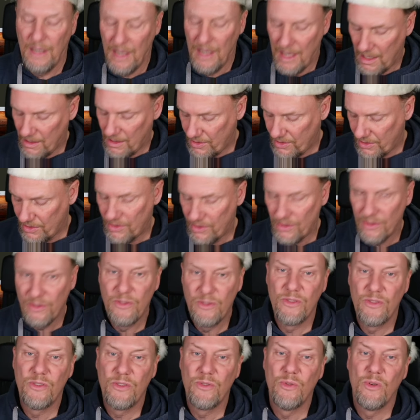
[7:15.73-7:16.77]
I'll just
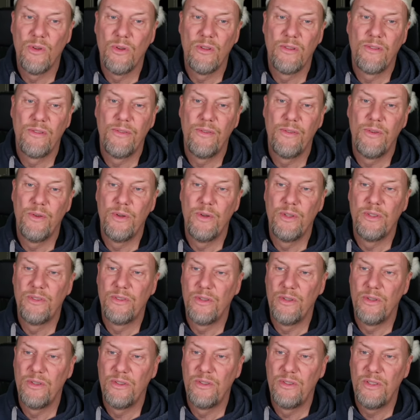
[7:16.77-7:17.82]
scroll through it
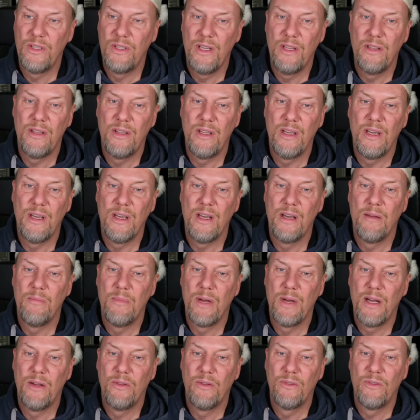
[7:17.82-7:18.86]
so you see the
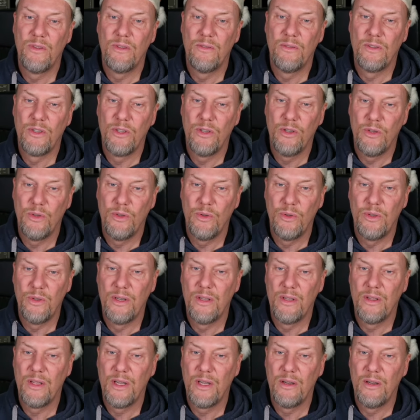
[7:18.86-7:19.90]
amount of code
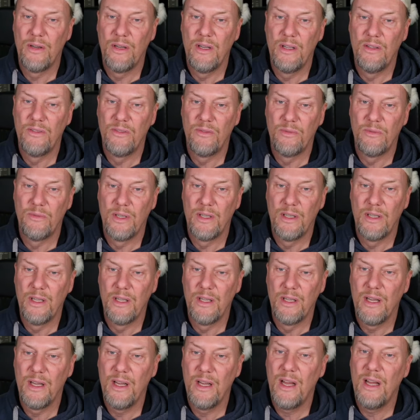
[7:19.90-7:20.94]
that is running.